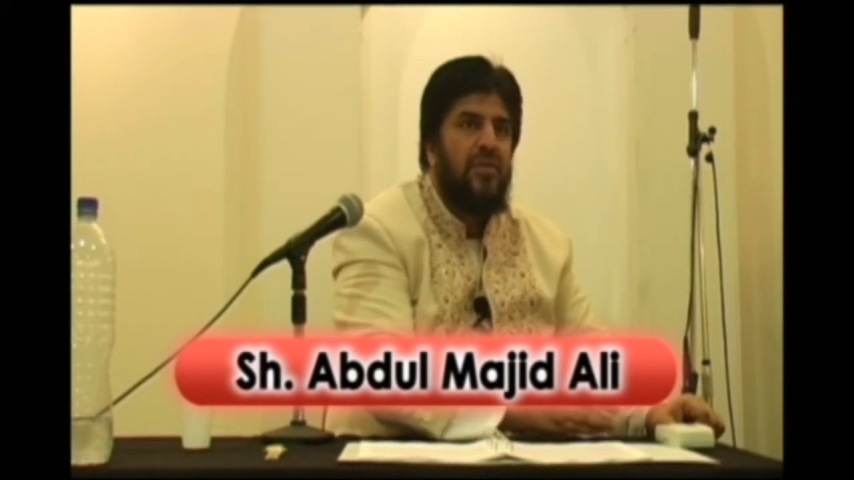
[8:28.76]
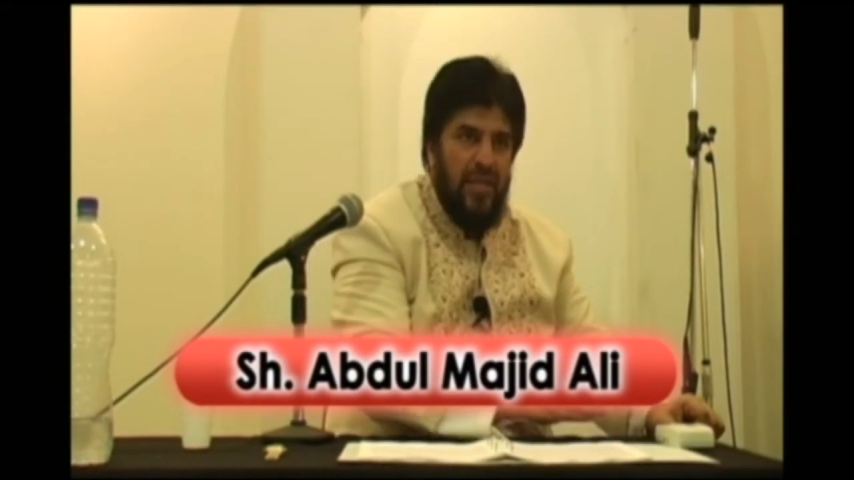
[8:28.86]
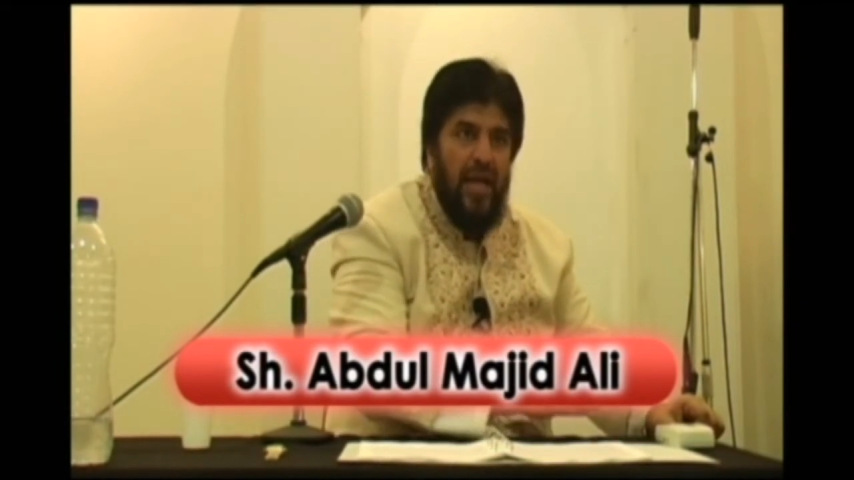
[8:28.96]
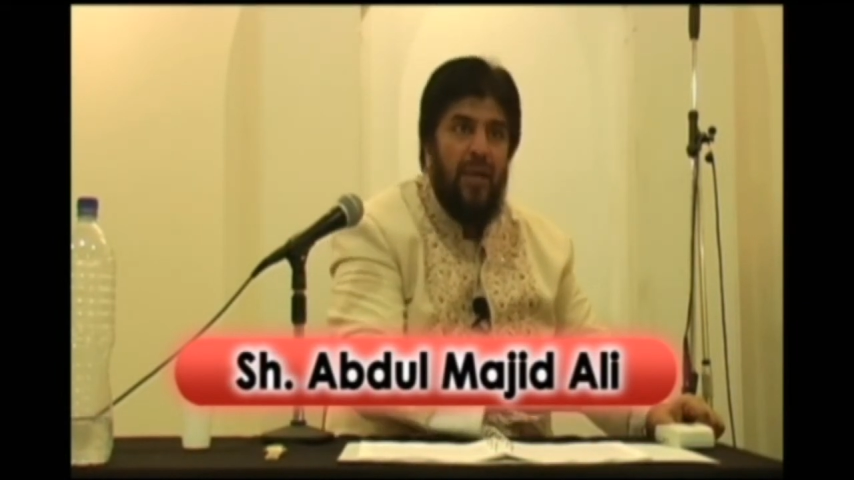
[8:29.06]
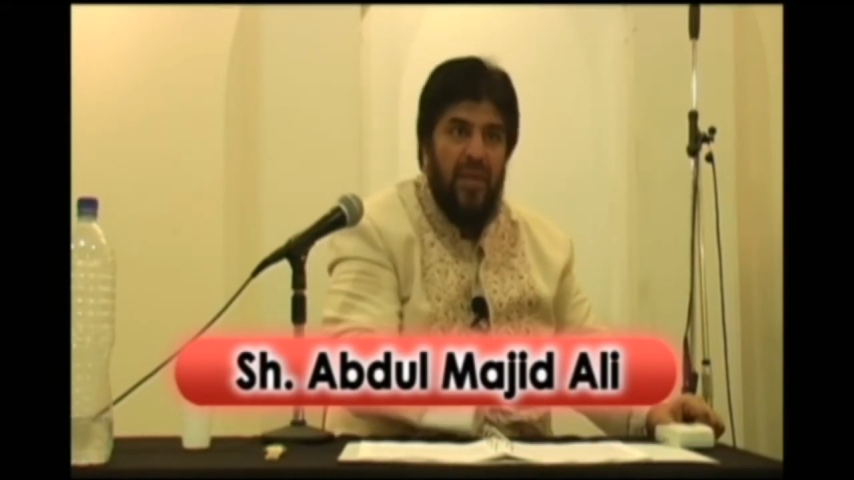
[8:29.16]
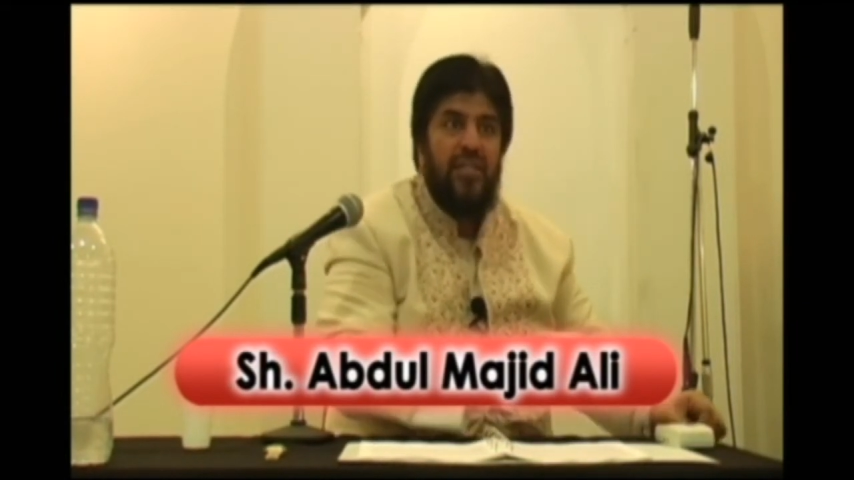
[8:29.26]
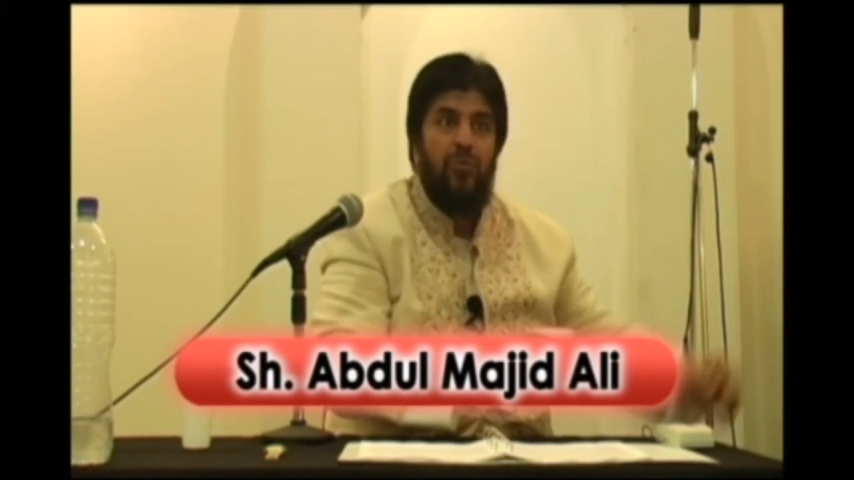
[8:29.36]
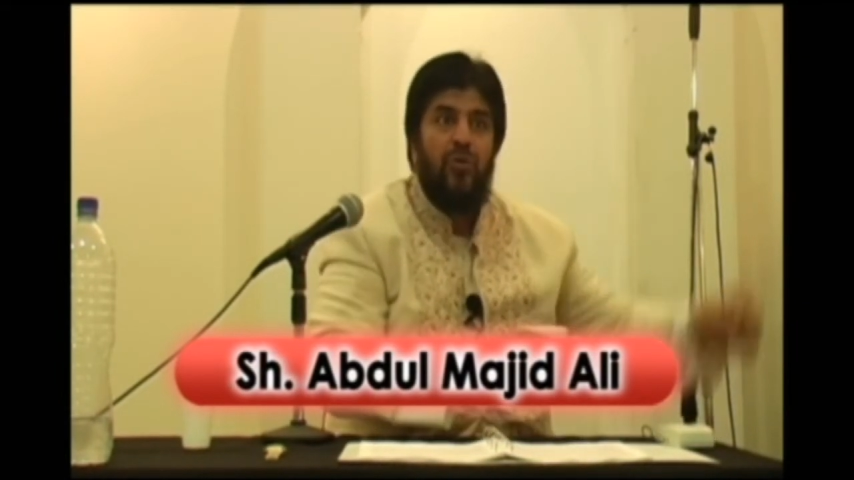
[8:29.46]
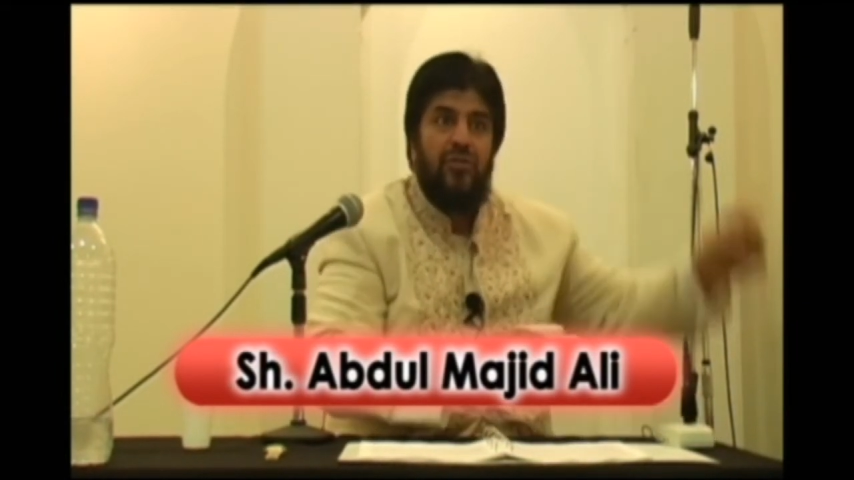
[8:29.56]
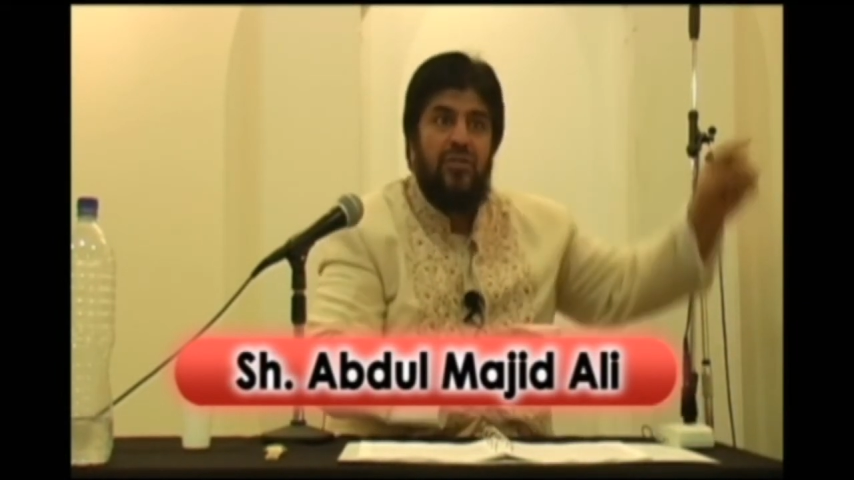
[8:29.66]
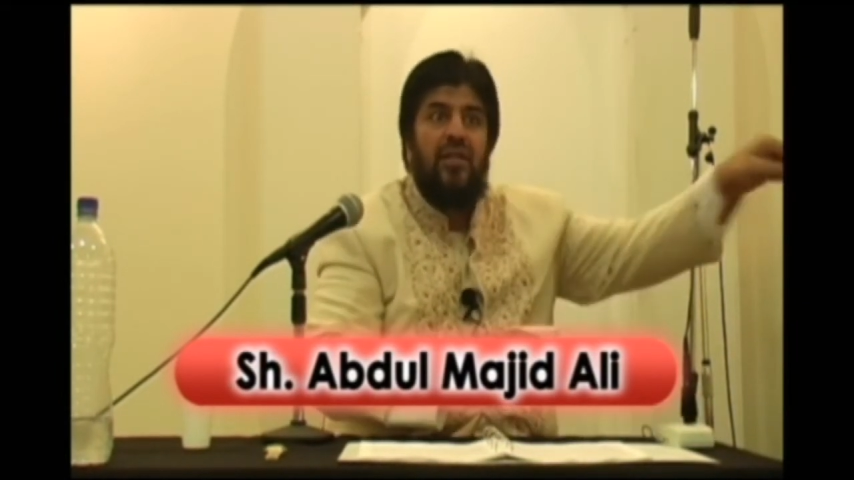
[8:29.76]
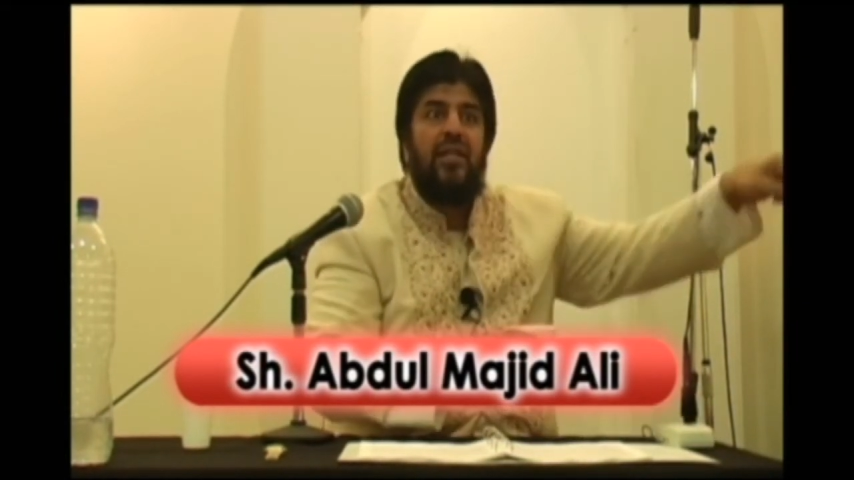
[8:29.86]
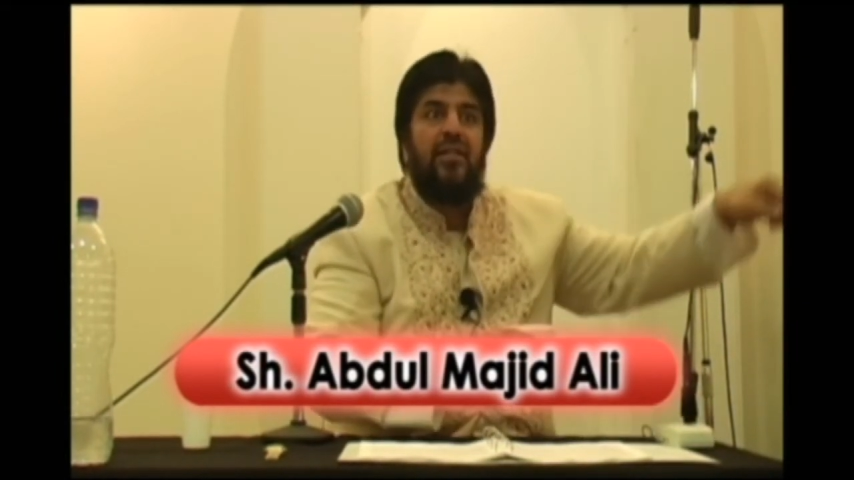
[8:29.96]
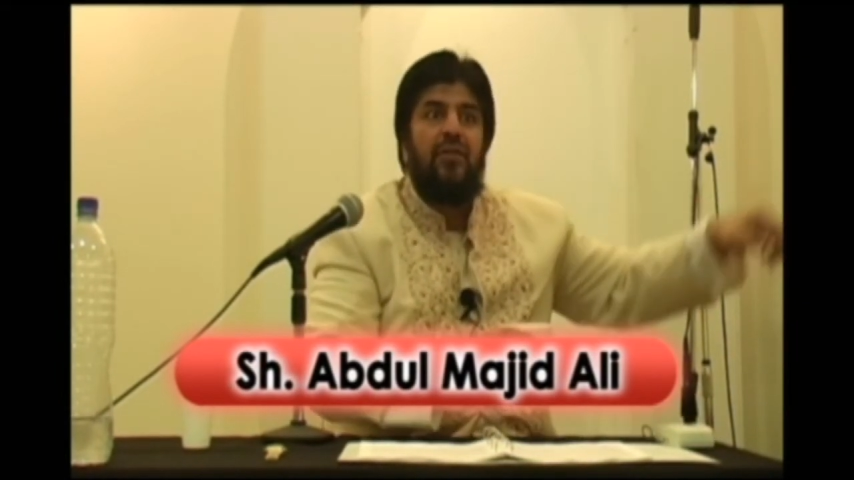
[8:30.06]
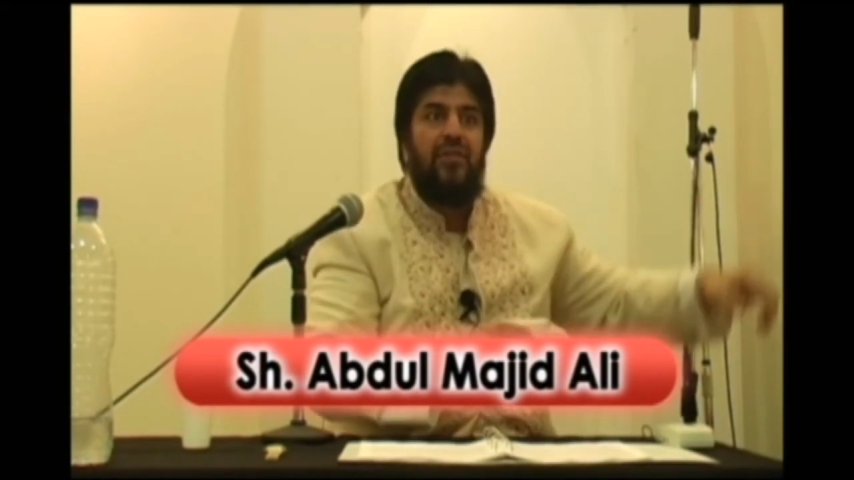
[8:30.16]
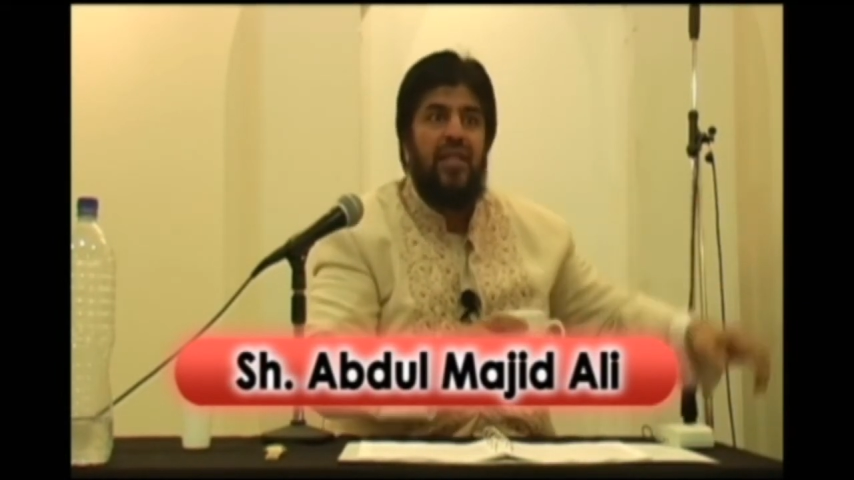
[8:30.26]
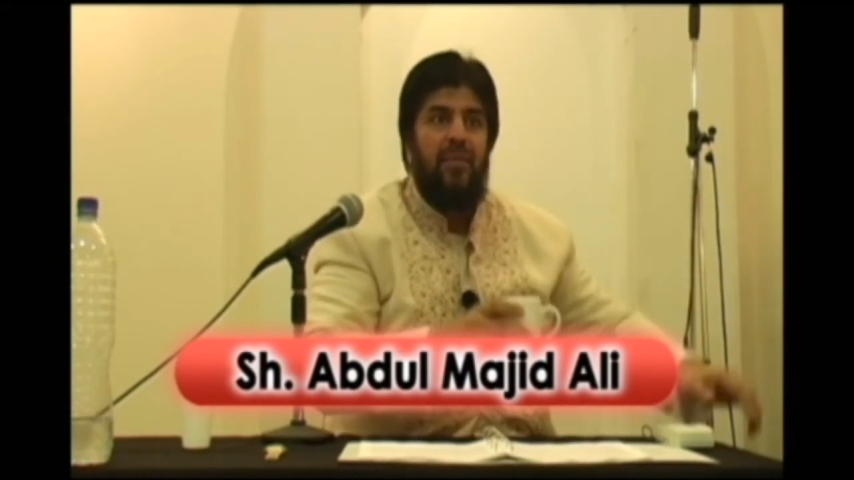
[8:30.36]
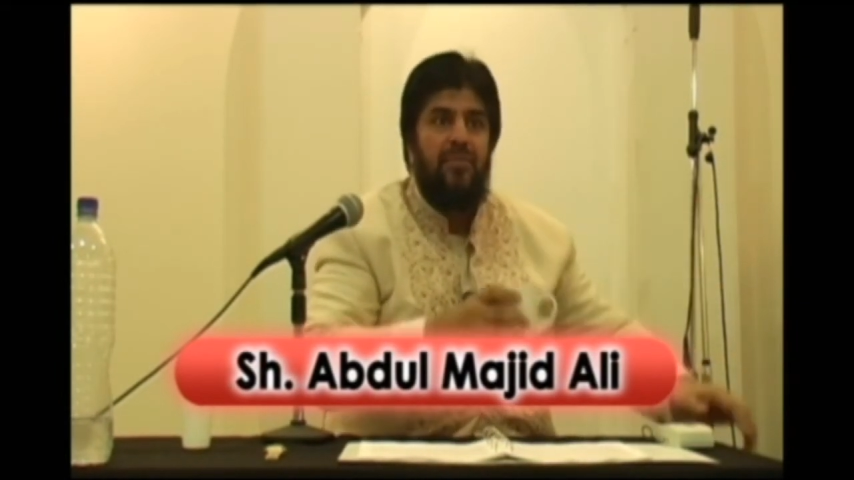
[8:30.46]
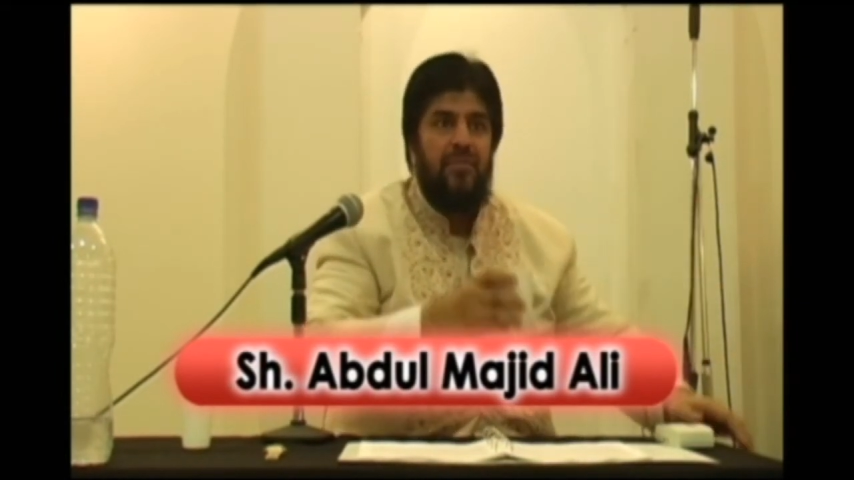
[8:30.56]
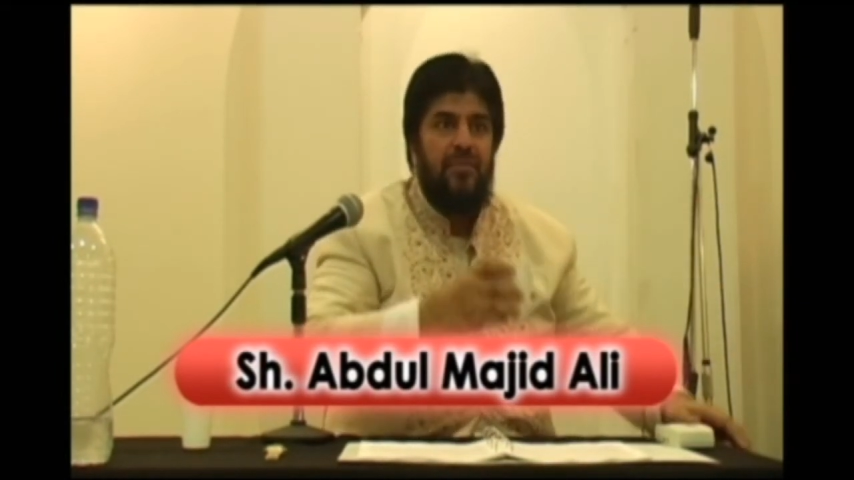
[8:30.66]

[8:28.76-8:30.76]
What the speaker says: Yeah, but he was the leader with them.